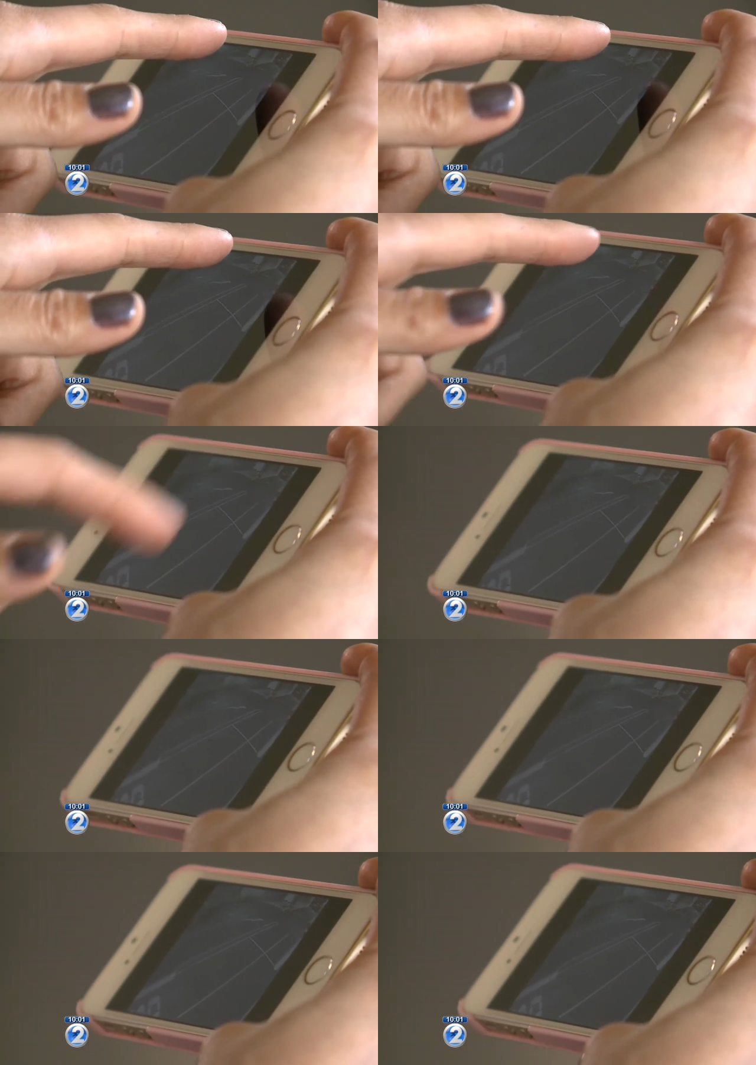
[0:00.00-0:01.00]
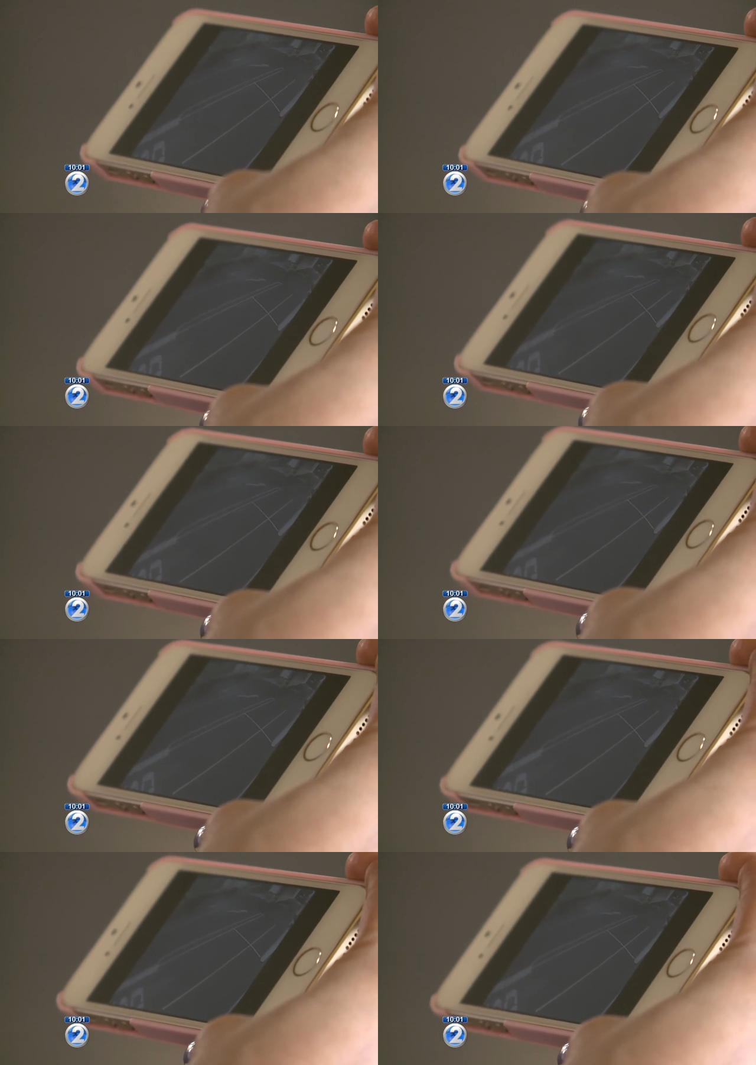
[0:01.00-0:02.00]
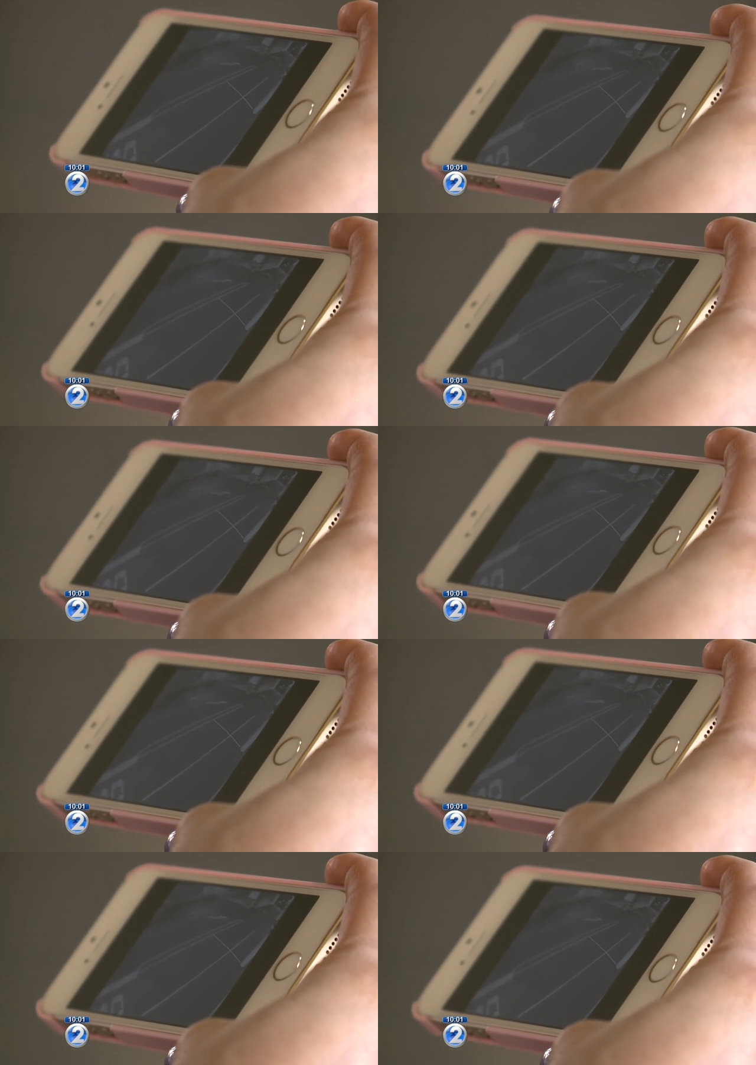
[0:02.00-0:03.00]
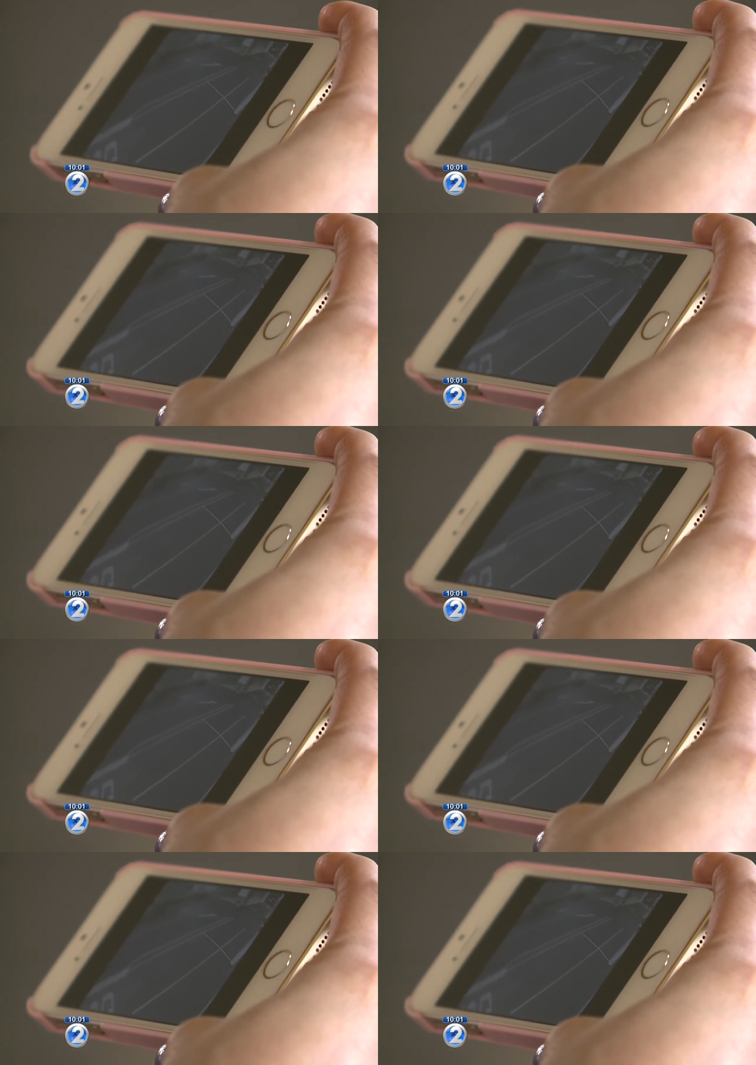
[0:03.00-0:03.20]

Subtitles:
(no speaker visible)